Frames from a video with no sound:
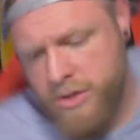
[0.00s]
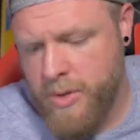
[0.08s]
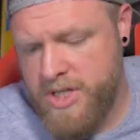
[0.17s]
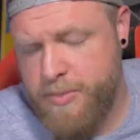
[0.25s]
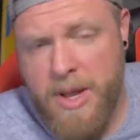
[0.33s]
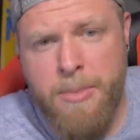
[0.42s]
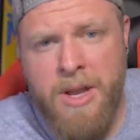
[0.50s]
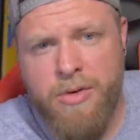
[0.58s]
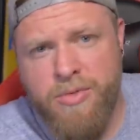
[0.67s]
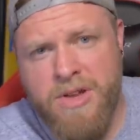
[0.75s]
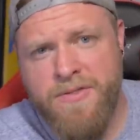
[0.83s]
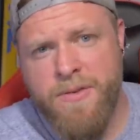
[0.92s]
So I spent a
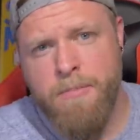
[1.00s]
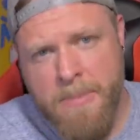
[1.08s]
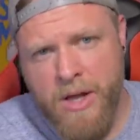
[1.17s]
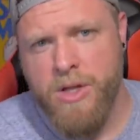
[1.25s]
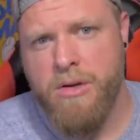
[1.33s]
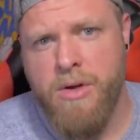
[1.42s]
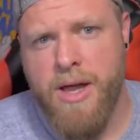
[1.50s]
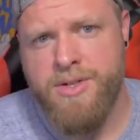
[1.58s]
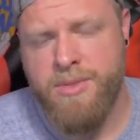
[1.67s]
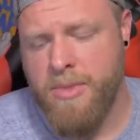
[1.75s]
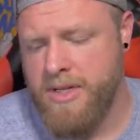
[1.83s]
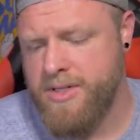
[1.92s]
minute
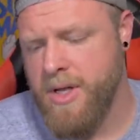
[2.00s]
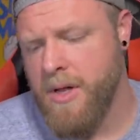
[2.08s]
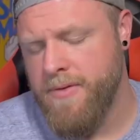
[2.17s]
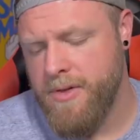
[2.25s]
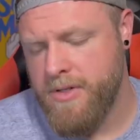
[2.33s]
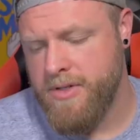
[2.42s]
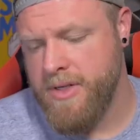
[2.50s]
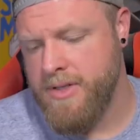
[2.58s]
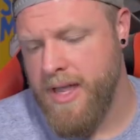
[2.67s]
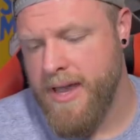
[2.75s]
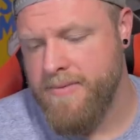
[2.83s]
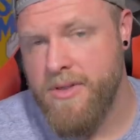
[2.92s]
refamiliarizing myself. It looks like
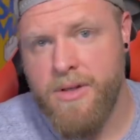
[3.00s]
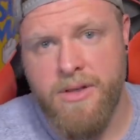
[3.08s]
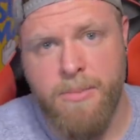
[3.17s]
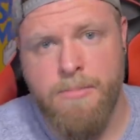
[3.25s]
they have the